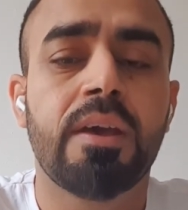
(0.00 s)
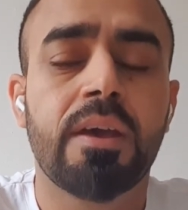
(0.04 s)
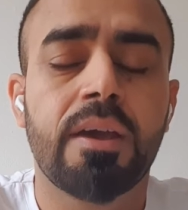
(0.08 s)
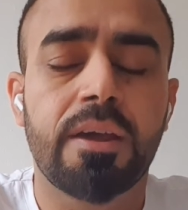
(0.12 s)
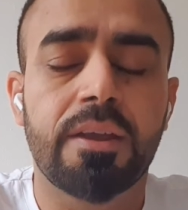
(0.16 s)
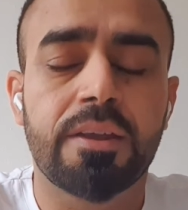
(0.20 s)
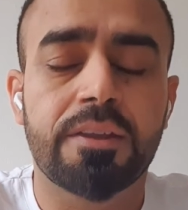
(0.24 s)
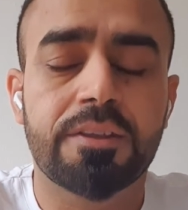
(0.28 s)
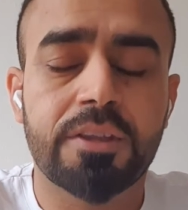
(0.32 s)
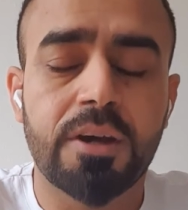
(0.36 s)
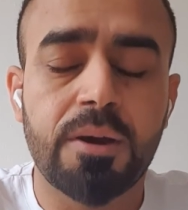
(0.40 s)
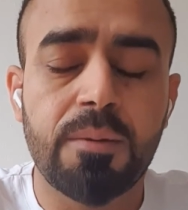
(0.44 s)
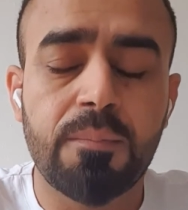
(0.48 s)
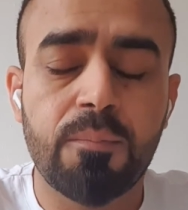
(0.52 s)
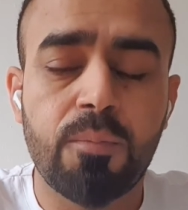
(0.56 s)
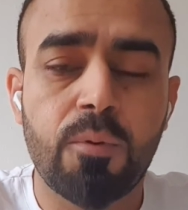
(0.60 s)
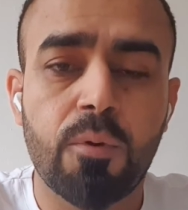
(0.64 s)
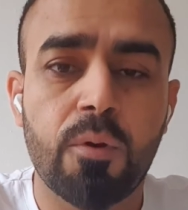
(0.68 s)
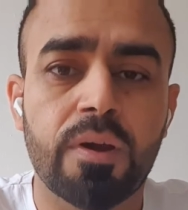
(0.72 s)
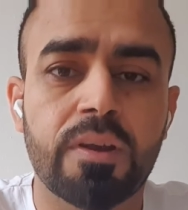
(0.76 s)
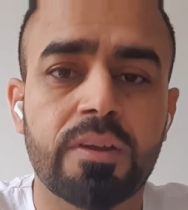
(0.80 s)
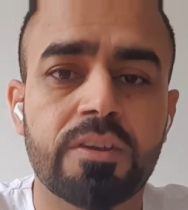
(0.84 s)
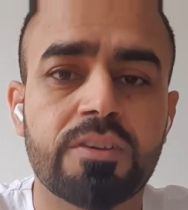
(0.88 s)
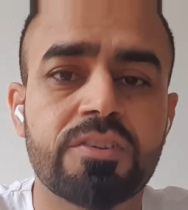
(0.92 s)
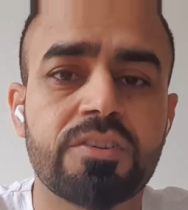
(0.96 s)
at some
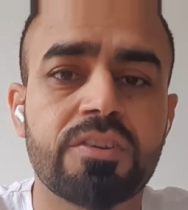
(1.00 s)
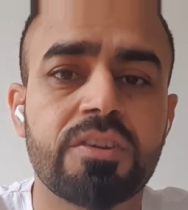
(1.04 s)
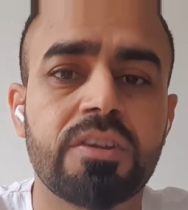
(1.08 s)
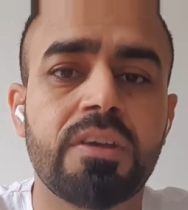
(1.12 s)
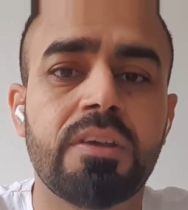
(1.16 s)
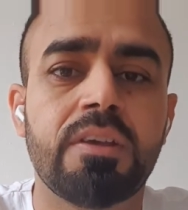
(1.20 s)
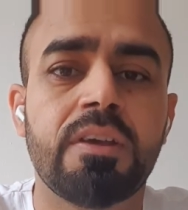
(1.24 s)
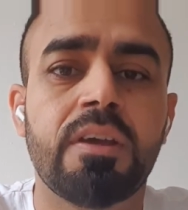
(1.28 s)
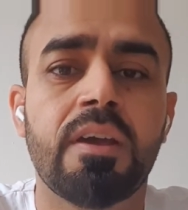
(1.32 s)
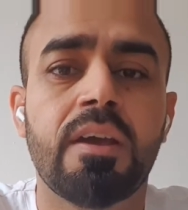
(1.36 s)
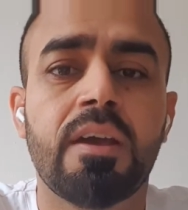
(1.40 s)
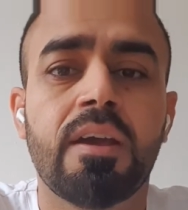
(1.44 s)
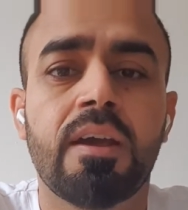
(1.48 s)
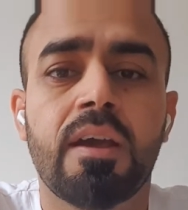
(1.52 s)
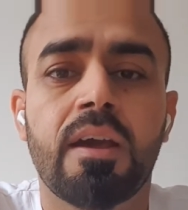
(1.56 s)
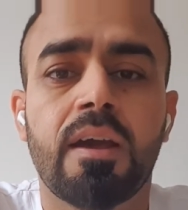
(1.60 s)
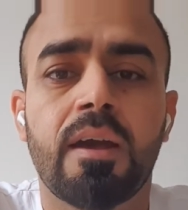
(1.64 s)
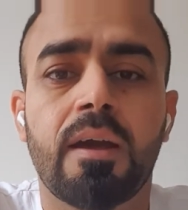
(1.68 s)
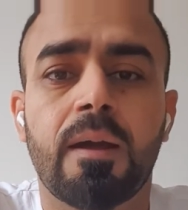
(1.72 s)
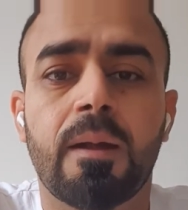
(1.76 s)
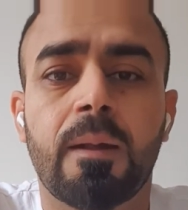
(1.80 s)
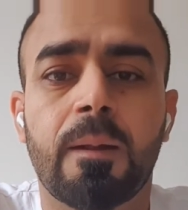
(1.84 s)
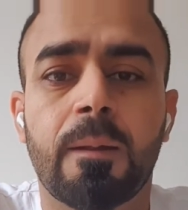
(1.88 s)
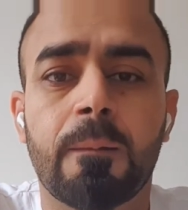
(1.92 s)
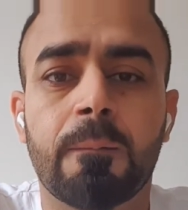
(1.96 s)
point she
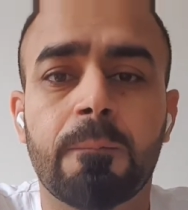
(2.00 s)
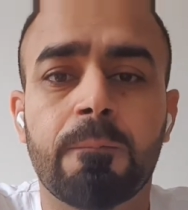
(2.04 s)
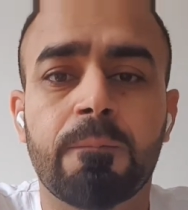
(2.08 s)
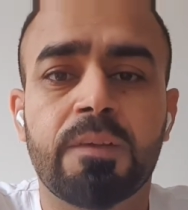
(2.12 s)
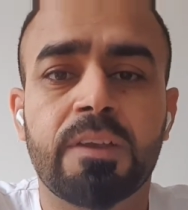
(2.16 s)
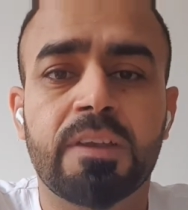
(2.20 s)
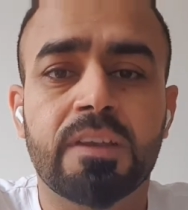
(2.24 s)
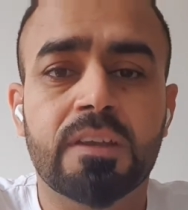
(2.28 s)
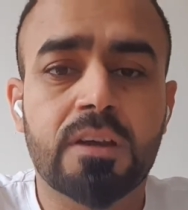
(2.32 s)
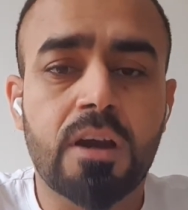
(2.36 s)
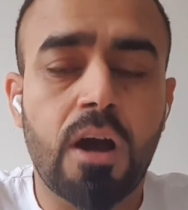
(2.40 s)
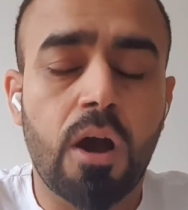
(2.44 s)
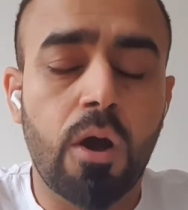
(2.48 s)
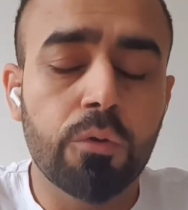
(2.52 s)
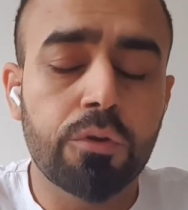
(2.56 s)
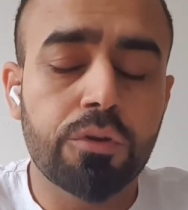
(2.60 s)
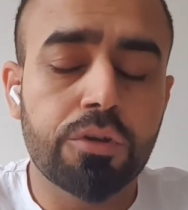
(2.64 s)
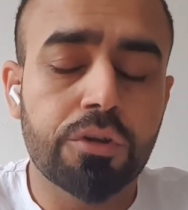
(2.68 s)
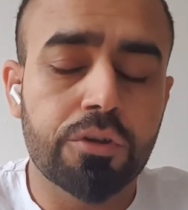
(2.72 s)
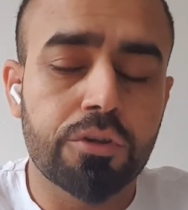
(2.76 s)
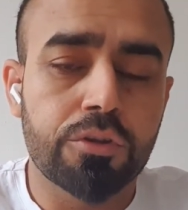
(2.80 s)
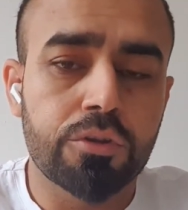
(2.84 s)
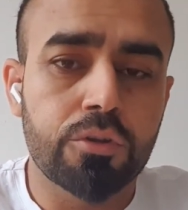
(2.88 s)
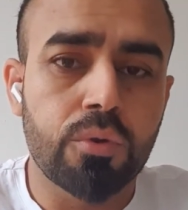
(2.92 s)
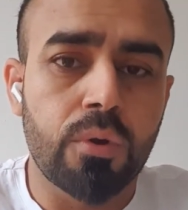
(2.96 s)

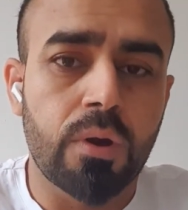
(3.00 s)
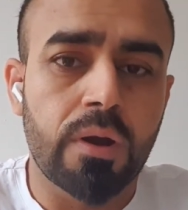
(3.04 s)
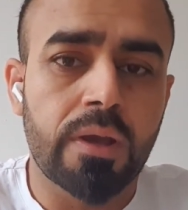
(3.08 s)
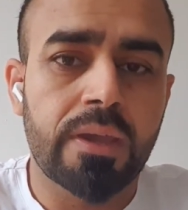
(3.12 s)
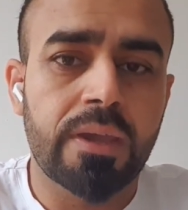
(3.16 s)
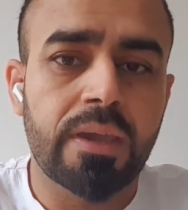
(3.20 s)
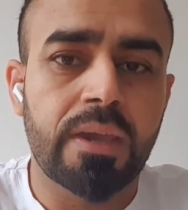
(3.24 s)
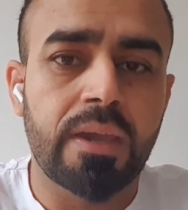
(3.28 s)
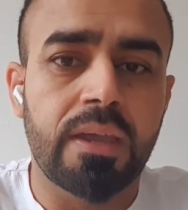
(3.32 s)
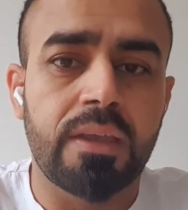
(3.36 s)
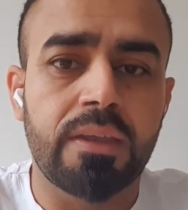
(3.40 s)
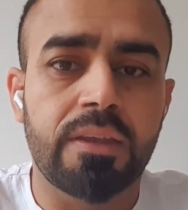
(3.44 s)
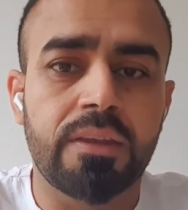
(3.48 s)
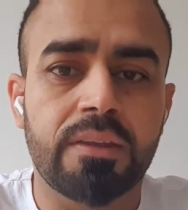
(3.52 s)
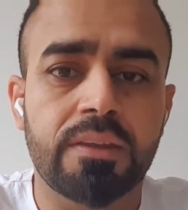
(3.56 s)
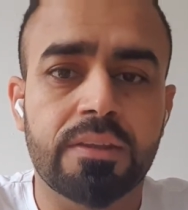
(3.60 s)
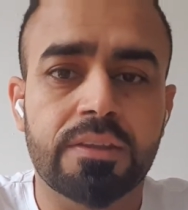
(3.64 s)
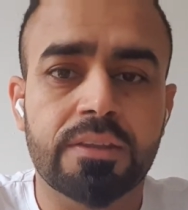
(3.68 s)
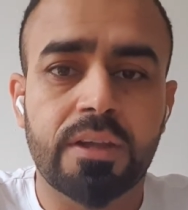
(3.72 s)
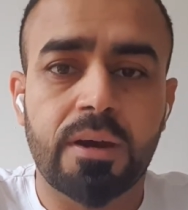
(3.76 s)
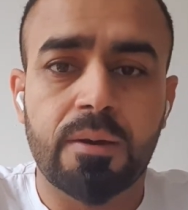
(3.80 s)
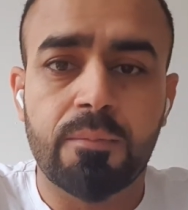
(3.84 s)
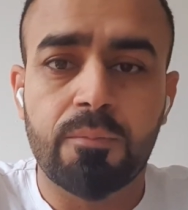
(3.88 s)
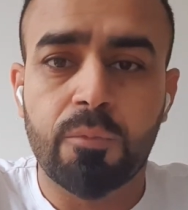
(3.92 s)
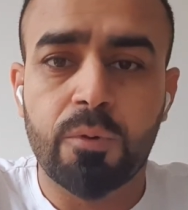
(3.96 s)
encounters you again in
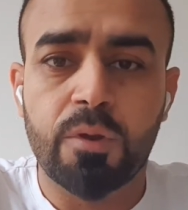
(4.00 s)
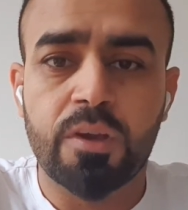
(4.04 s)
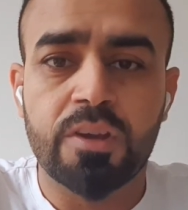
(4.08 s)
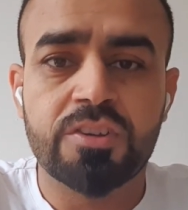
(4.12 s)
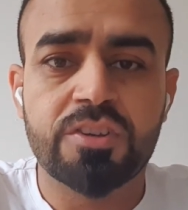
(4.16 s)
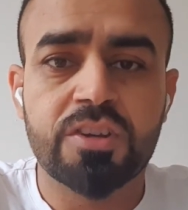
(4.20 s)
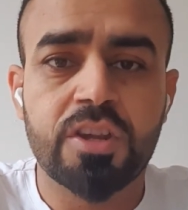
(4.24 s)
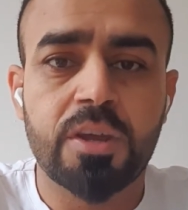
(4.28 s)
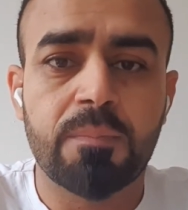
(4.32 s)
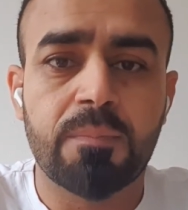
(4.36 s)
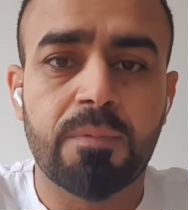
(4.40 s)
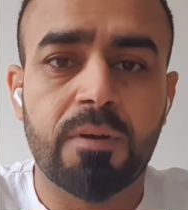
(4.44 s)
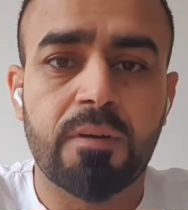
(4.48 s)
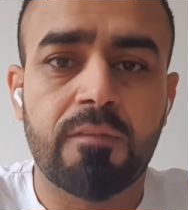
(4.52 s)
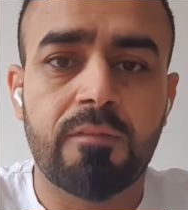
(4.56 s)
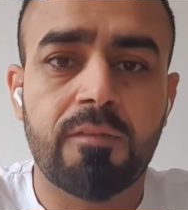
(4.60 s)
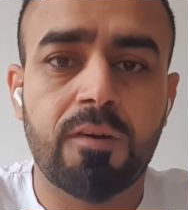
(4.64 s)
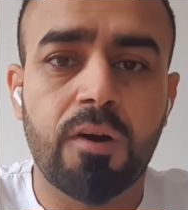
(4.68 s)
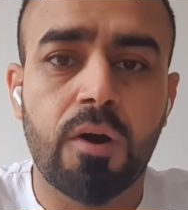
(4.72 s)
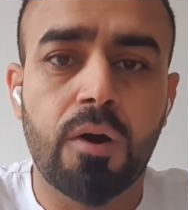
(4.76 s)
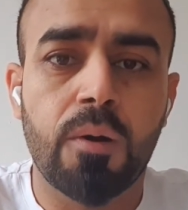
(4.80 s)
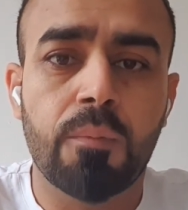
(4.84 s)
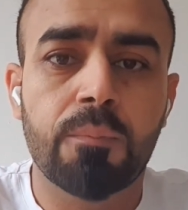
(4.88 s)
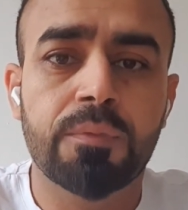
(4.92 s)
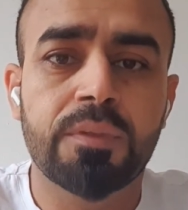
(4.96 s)
some way, shape, or
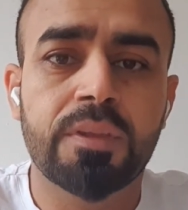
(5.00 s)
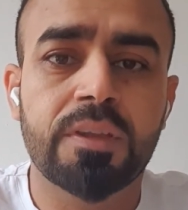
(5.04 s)
form,